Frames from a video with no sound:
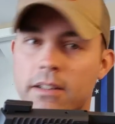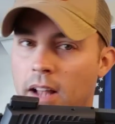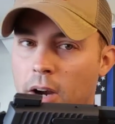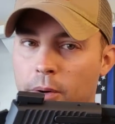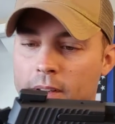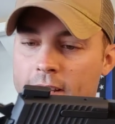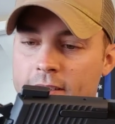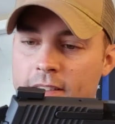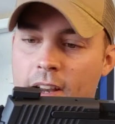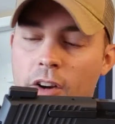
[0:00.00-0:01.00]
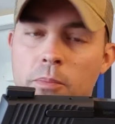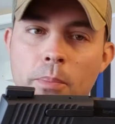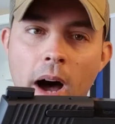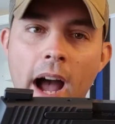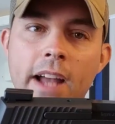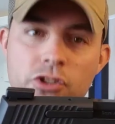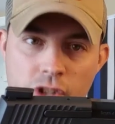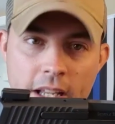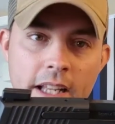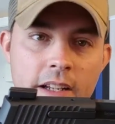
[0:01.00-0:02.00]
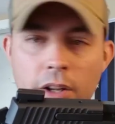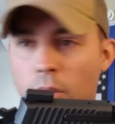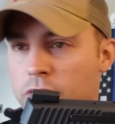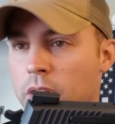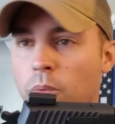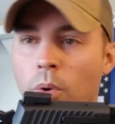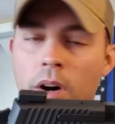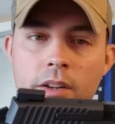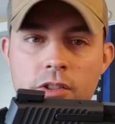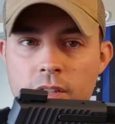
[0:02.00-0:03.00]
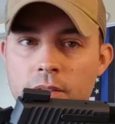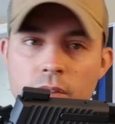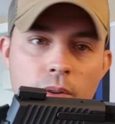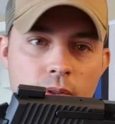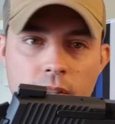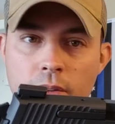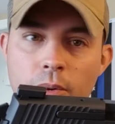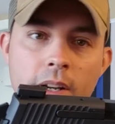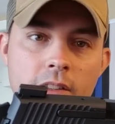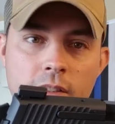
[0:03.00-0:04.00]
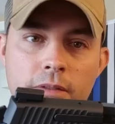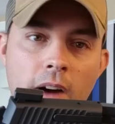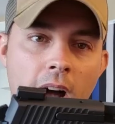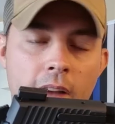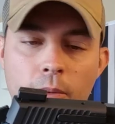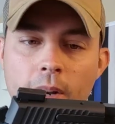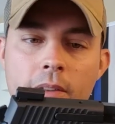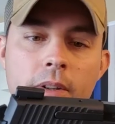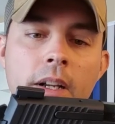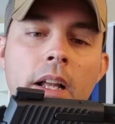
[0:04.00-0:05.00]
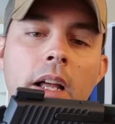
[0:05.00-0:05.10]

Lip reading: Glock releases theirs by gen, Gen 1, Gen 2, Gen 3, Gen 5, whatever.